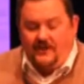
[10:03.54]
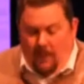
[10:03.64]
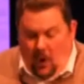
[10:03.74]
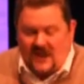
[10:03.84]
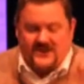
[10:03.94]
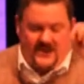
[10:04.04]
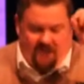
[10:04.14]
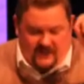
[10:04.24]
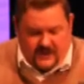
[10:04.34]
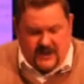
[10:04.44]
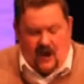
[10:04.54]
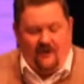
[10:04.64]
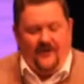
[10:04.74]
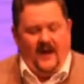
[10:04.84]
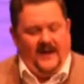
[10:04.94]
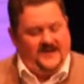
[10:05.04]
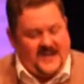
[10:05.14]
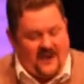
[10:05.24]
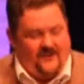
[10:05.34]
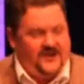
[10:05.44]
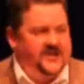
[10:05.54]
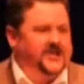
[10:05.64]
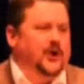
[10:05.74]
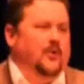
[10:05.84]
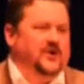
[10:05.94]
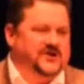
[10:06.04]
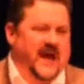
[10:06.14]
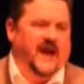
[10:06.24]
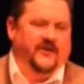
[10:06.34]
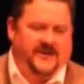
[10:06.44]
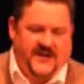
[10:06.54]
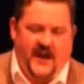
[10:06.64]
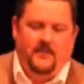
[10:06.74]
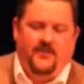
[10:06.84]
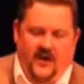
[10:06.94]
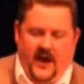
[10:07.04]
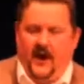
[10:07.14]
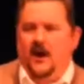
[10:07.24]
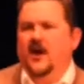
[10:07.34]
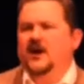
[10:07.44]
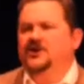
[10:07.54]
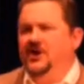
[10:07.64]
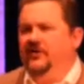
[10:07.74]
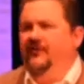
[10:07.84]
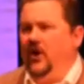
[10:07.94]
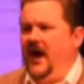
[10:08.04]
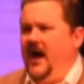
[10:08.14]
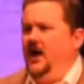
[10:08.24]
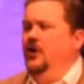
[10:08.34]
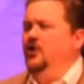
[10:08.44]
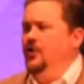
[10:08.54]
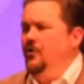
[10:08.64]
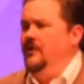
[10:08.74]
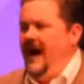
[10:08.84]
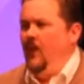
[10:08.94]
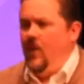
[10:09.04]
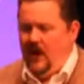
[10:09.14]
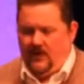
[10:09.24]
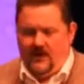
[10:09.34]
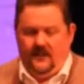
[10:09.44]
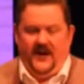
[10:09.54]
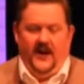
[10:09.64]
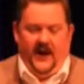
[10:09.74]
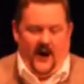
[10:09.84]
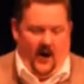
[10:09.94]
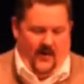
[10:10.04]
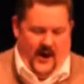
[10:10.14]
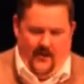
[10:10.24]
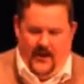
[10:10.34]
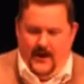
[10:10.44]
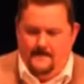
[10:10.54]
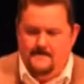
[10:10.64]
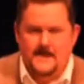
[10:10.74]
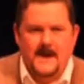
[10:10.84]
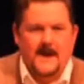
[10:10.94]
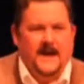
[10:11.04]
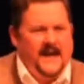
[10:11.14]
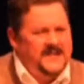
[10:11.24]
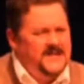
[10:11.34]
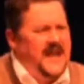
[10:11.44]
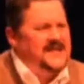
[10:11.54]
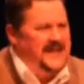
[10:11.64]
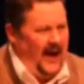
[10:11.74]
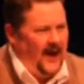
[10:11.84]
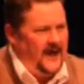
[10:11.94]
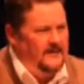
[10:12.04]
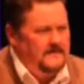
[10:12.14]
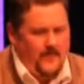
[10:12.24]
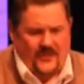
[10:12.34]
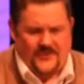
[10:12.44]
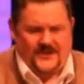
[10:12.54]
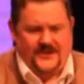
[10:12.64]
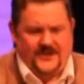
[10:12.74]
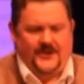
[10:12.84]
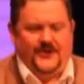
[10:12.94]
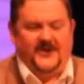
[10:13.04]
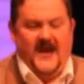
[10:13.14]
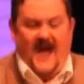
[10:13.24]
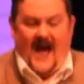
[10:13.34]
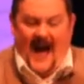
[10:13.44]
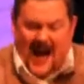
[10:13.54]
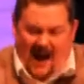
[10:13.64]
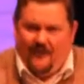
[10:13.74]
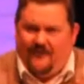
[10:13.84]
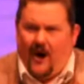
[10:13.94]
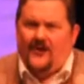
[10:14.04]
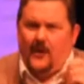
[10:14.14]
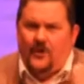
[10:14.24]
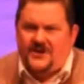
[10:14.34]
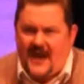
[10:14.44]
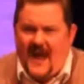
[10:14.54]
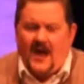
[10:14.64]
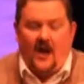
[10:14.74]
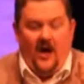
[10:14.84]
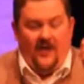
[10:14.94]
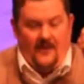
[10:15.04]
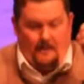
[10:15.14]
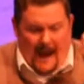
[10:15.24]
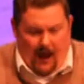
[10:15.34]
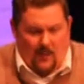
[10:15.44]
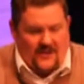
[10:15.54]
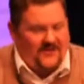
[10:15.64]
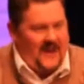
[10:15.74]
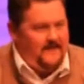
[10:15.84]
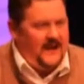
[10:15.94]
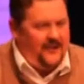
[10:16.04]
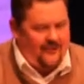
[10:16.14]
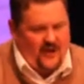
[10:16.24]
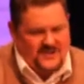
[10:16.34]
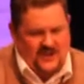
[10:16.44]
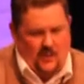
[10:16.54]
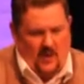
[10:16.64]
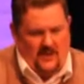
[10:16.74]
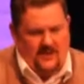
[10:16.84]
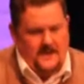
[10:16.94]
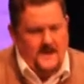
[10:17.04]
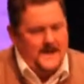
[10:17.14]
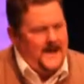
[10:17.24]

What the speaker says: in Boston, Philadelphia, and San Francisco were saying the same thing. Chick-fil-A, you're not welcomed in our area. Isn't that telling, brothers and sisters, how far they would take the power that they've been entrusted with?